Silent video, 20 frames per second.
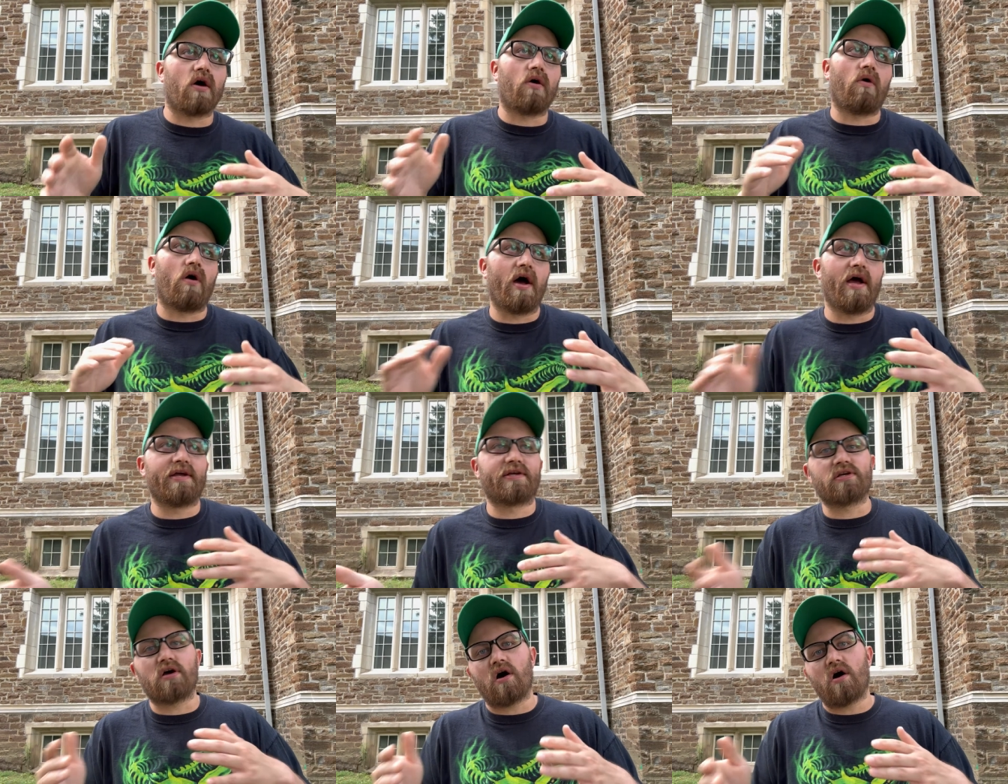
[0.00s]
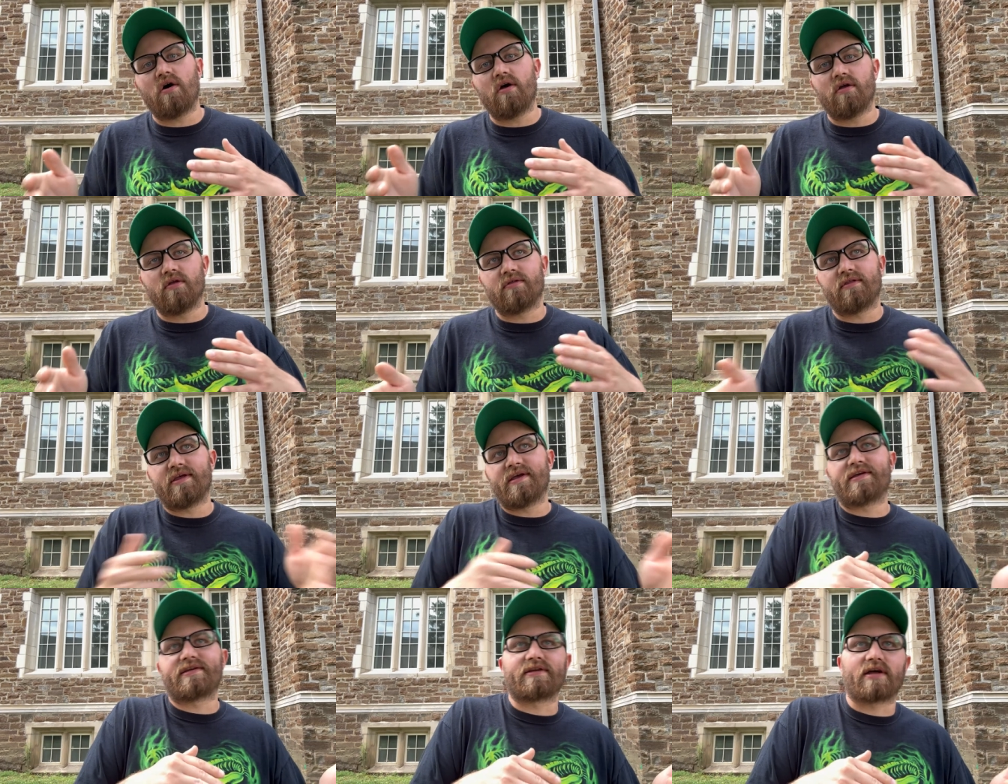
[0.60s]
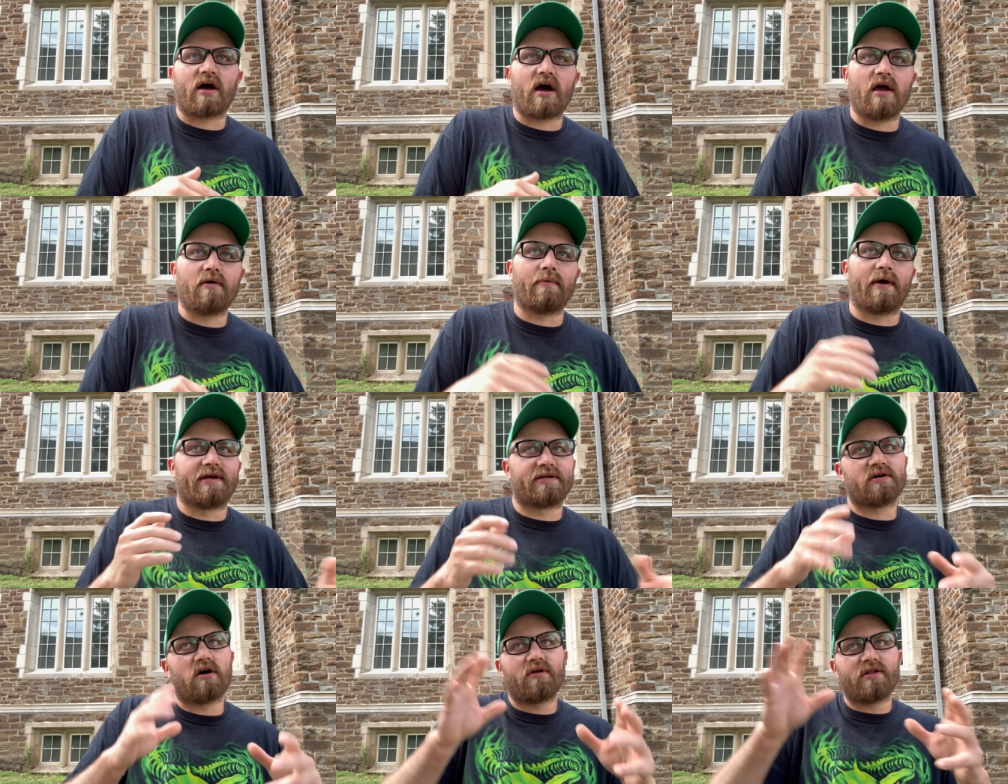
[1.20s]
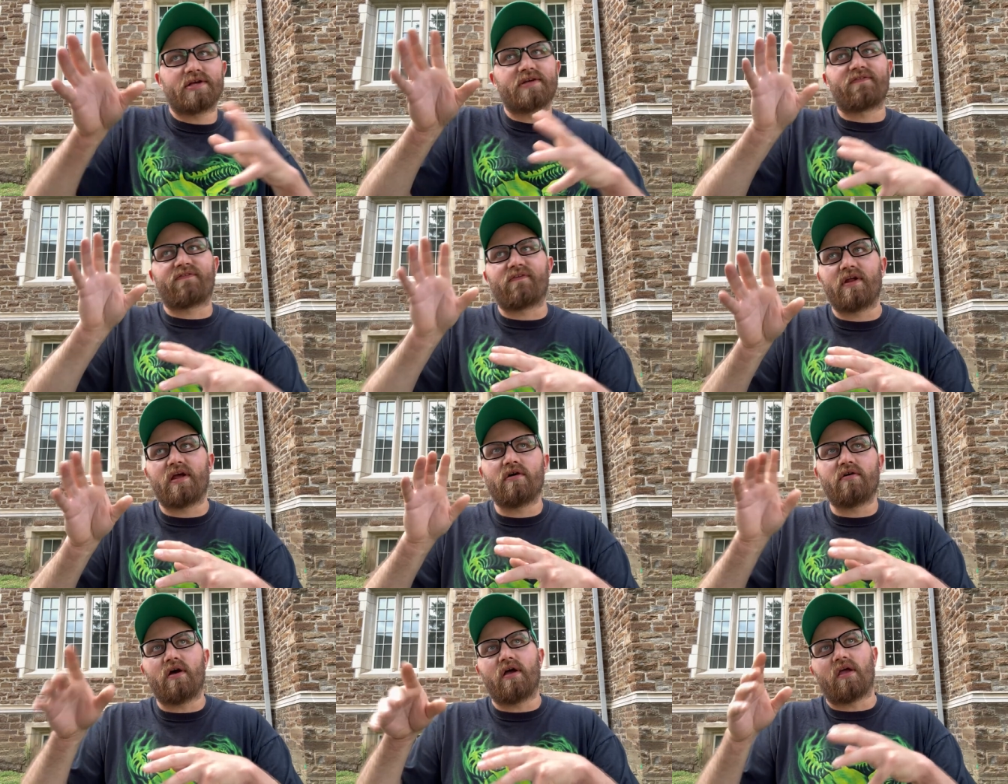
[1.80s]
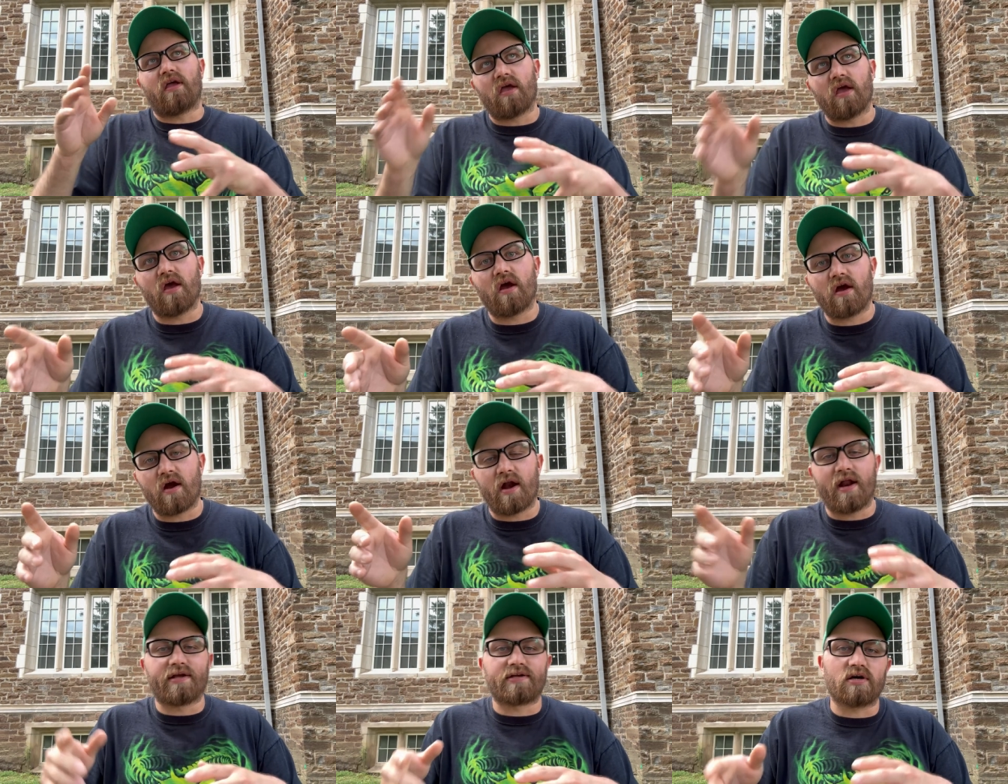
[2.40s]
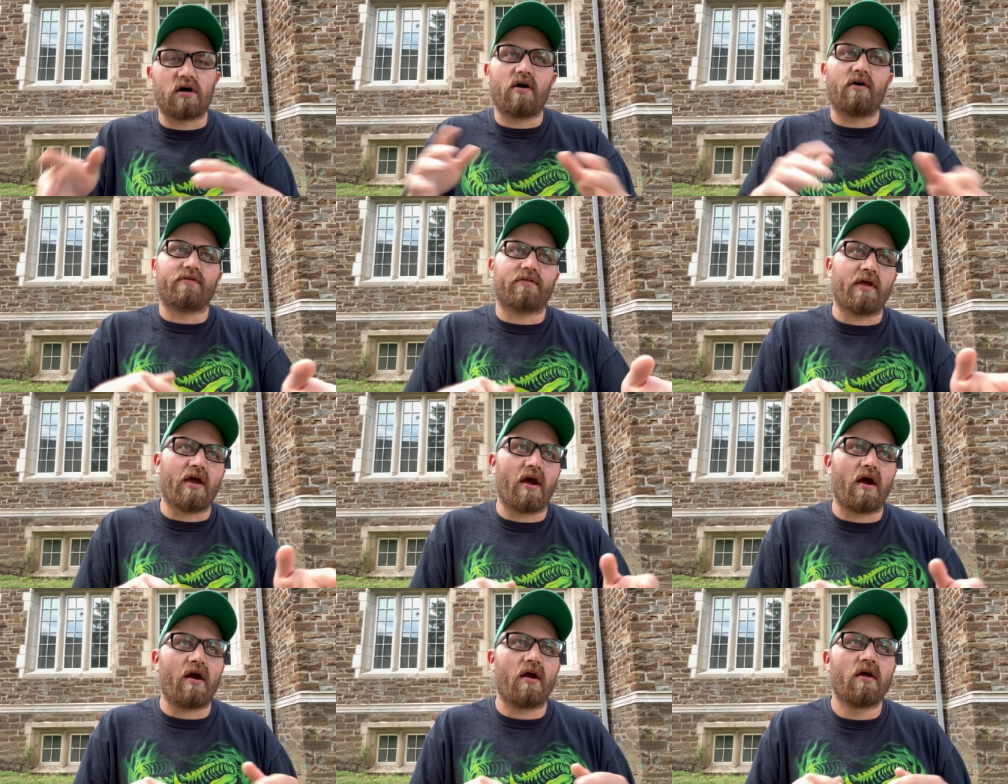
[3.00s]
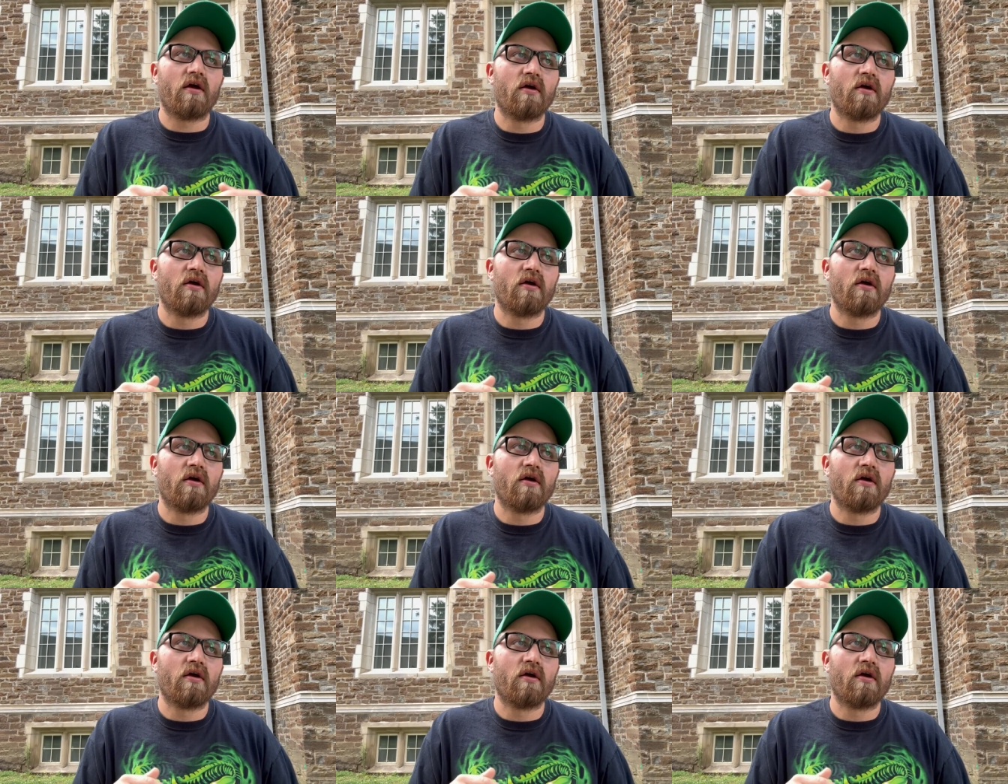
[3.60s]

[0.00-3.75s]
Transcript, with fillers: I go, I saw it this time. I saw this funny light here and I saw it there.